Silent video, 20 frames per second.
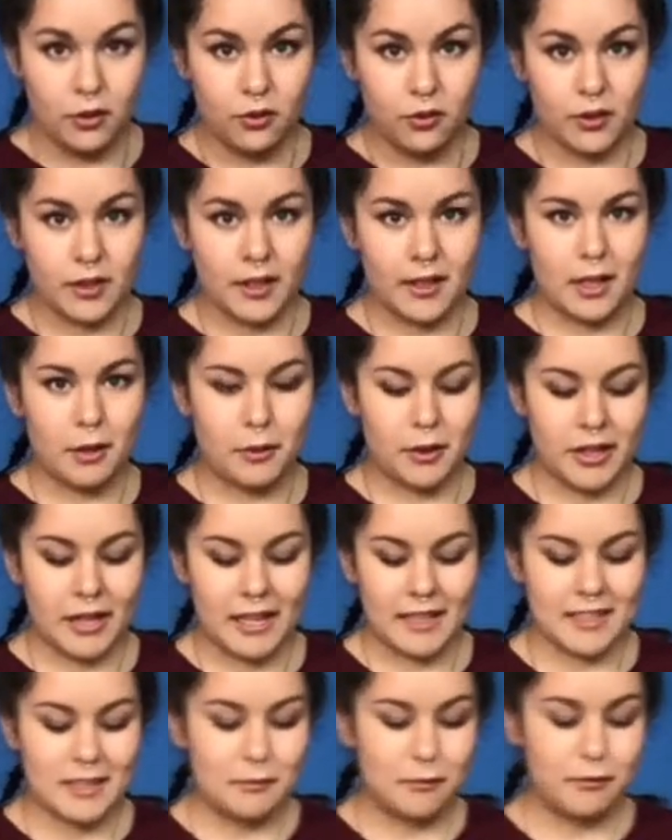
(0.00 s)
Okay, now we're gonna
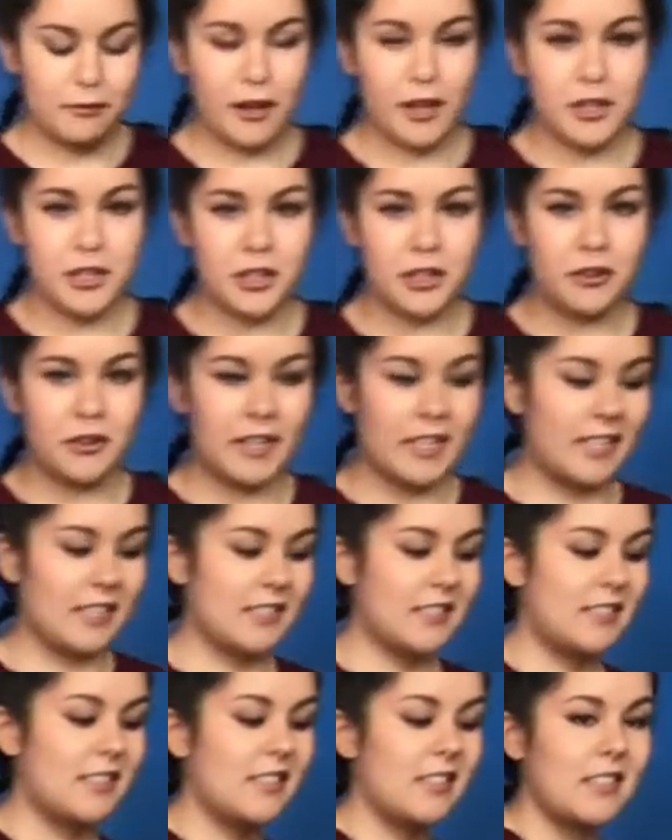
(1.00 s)
add some fresh
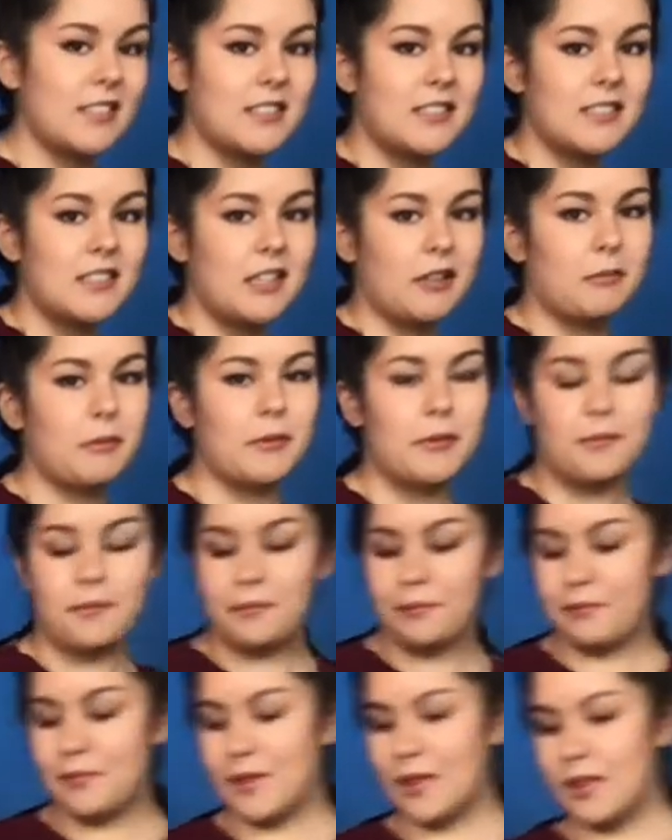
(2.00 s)
ingredients to this dip.
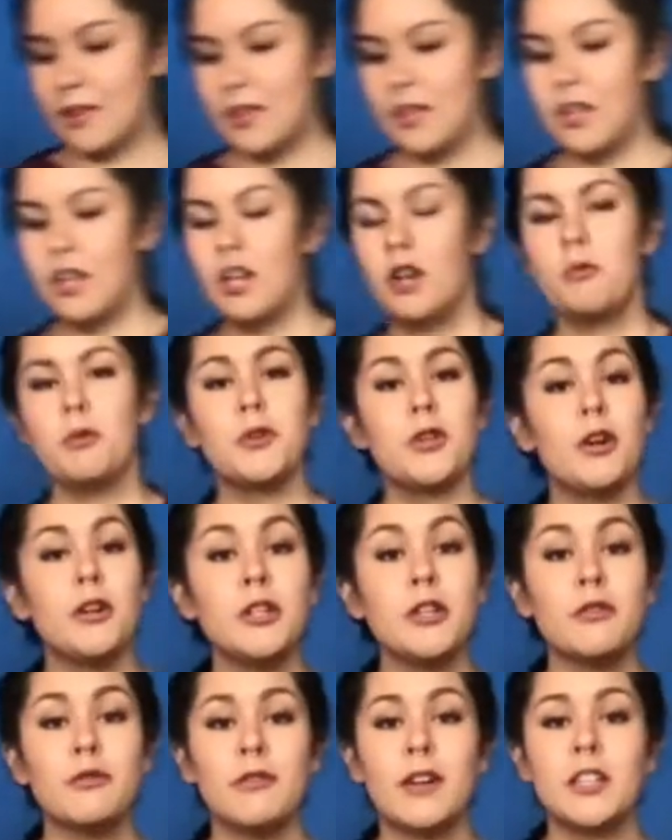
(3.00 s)
With all
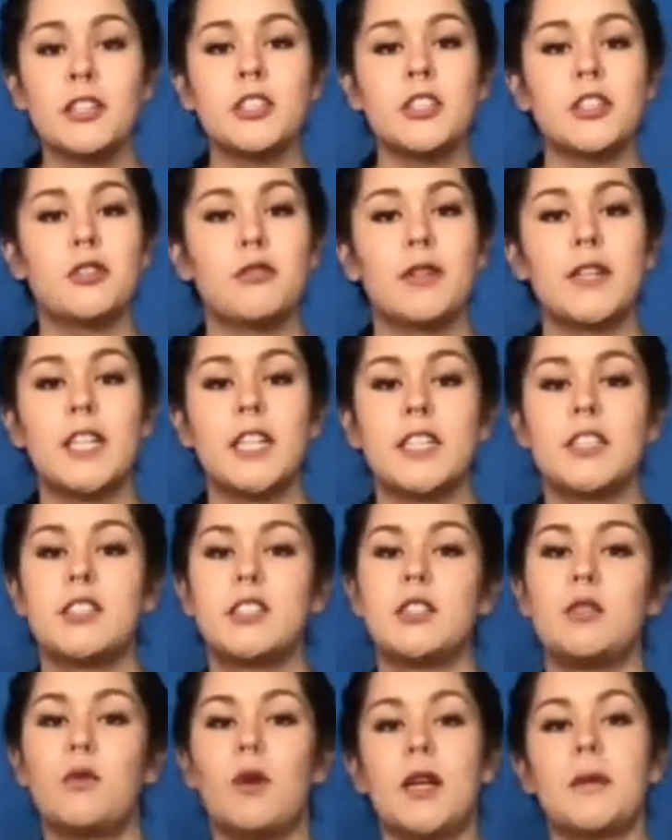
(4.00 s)
your fresh ingredients,
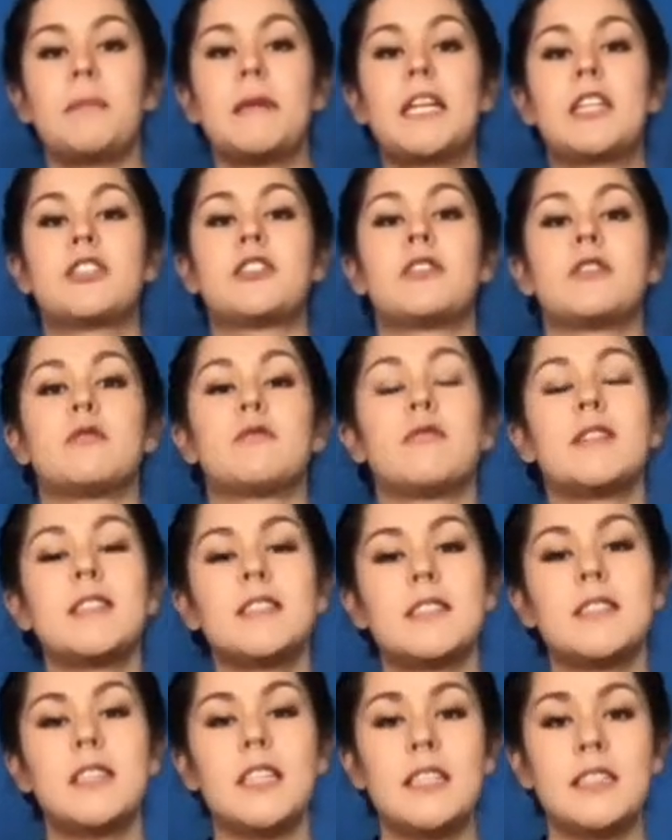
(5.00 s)
you wanna make sure to
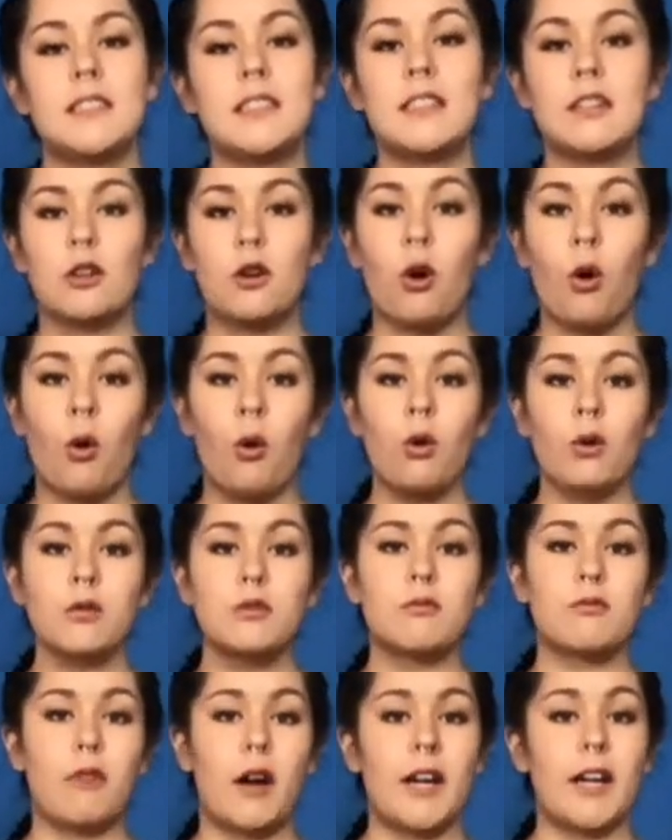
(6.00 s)
rinse these in cold
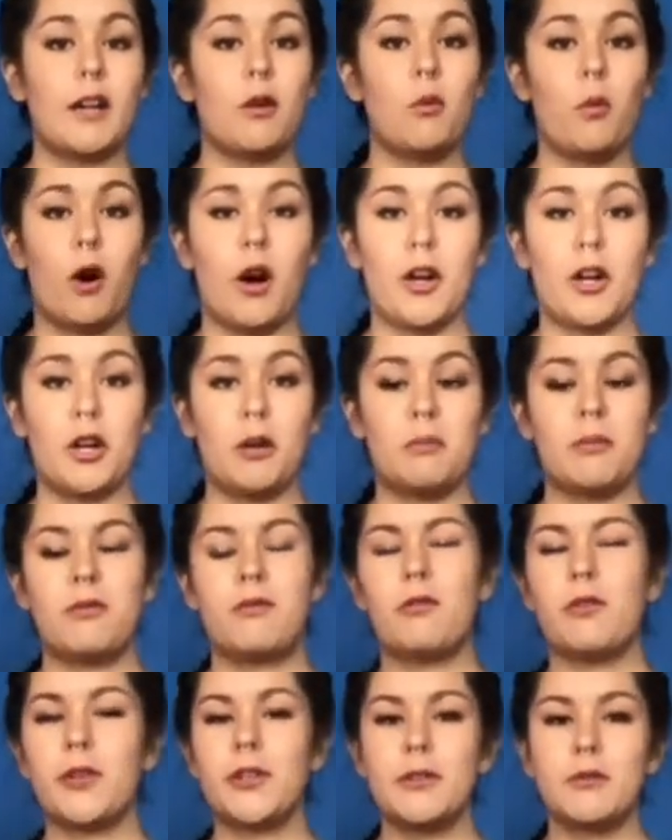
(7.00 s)
running water
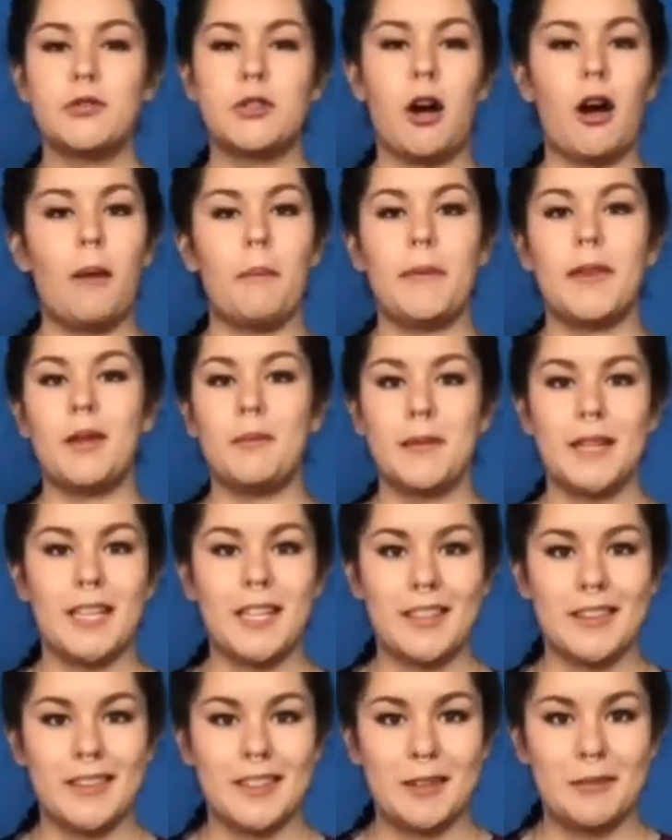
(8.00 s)
before you chop them and
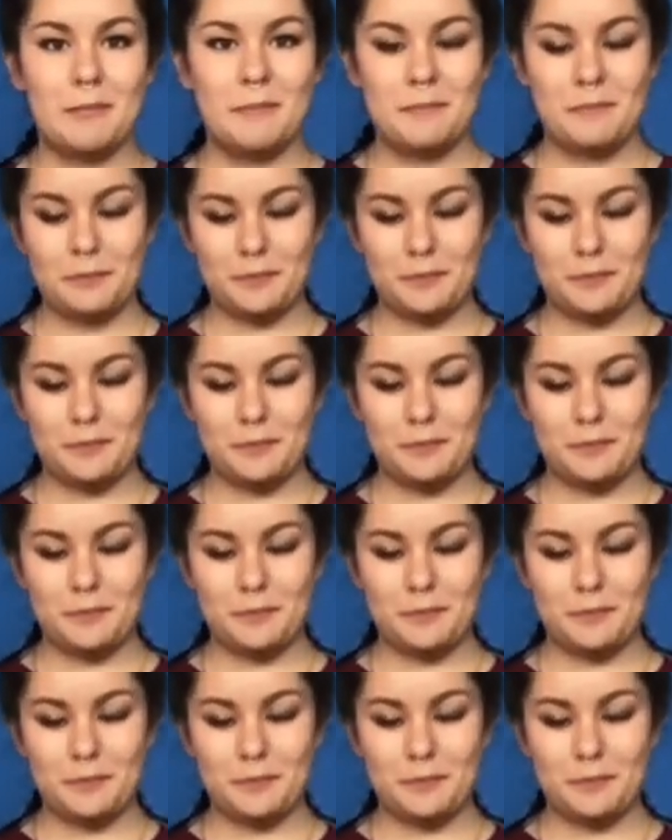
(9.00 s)
eat them.